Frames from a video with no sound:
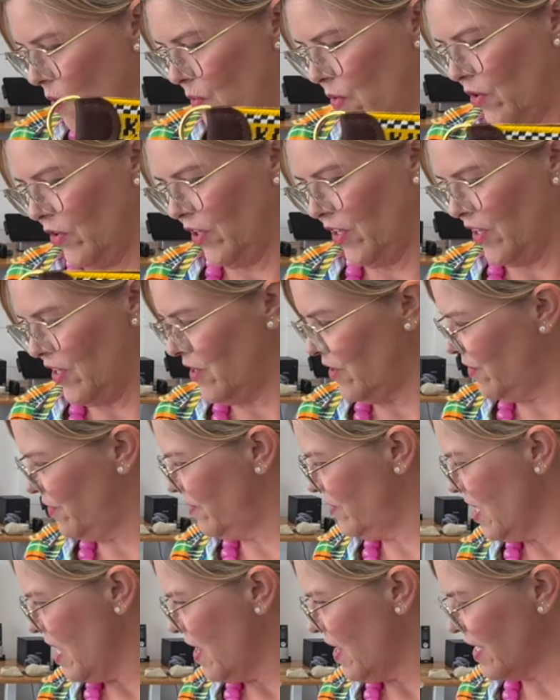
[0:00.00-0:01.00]
Really cute.
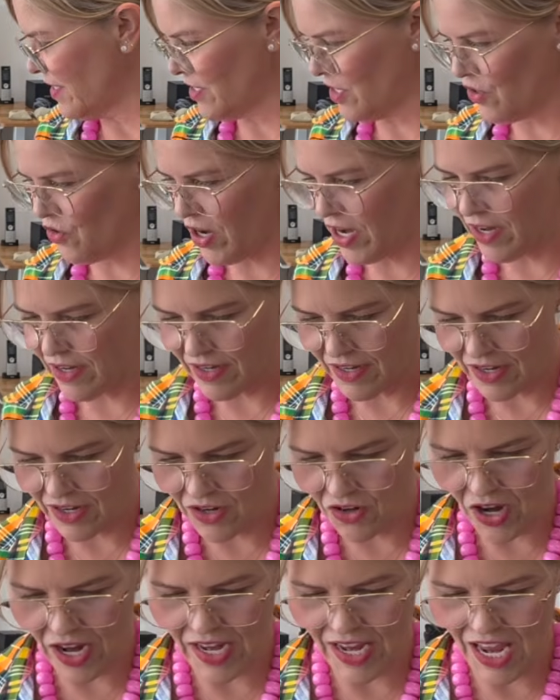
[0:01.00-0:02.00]
That's a great
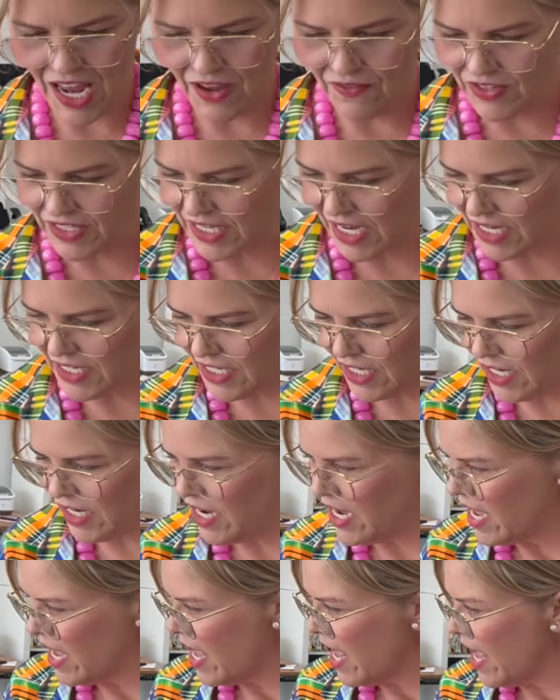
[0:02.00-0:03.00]
canvas idea.
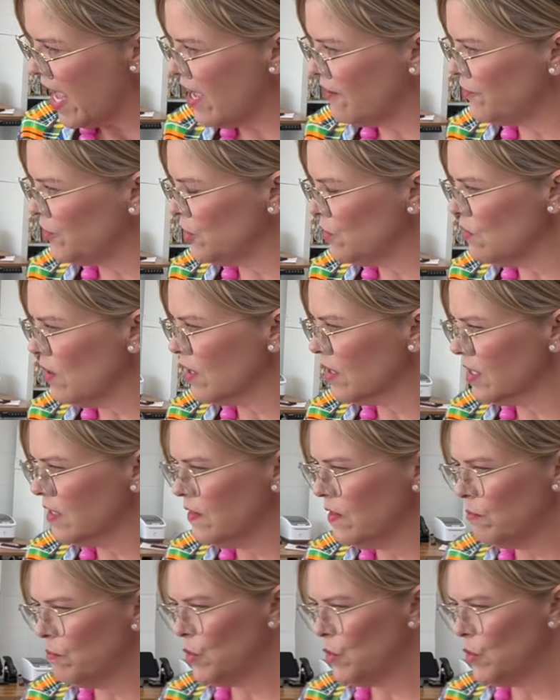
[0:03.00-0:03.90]
If you are in the